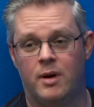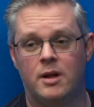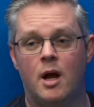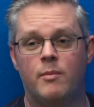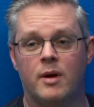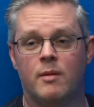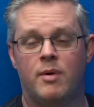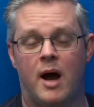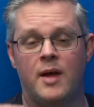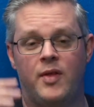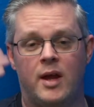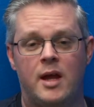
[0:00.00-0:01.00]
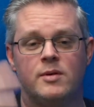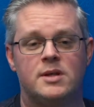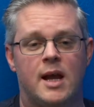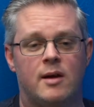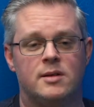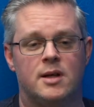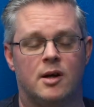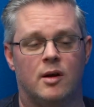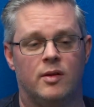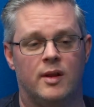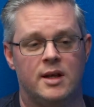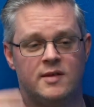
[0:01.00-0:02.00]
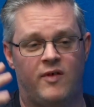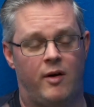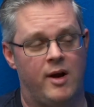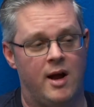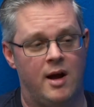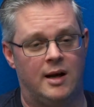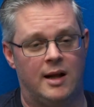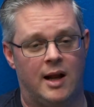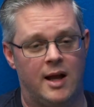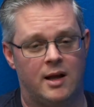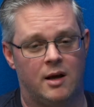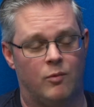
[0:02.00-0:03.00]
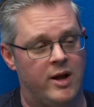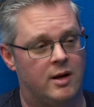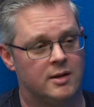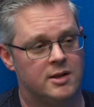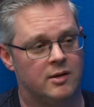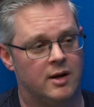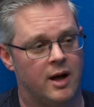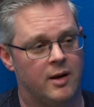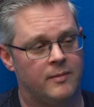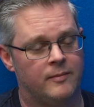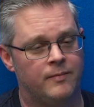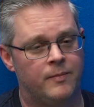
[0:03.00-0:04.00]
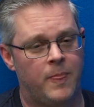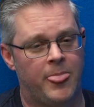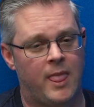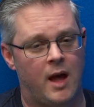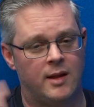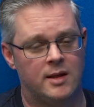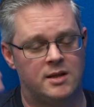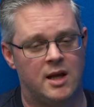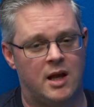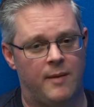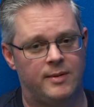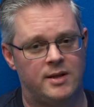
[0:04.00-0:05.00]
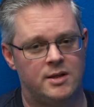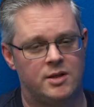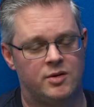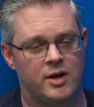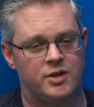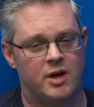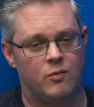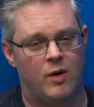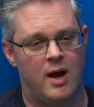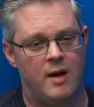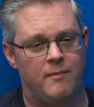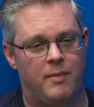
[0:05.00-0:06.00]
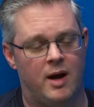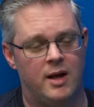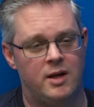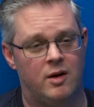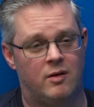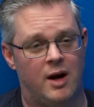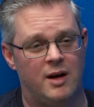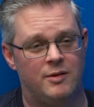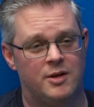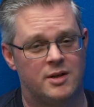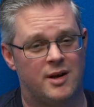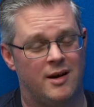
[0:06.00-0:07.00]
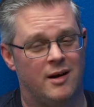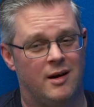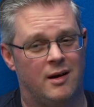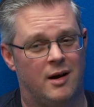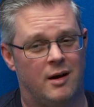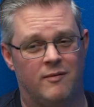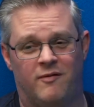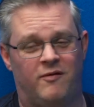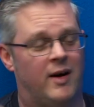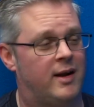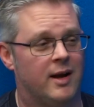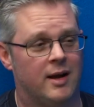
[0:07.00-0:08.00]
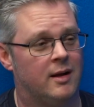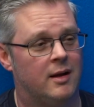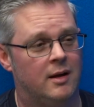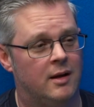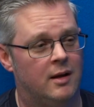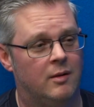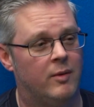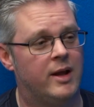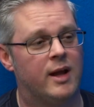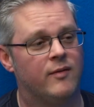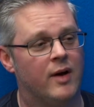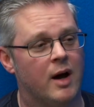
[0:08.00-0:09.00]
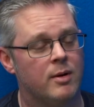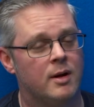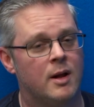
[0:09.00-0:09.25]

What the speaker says: But no, but I think he was counting on this very early, like a week or two ago, this decapitation strategy whereby Ukraine would just go, oh, fuck it, we give up.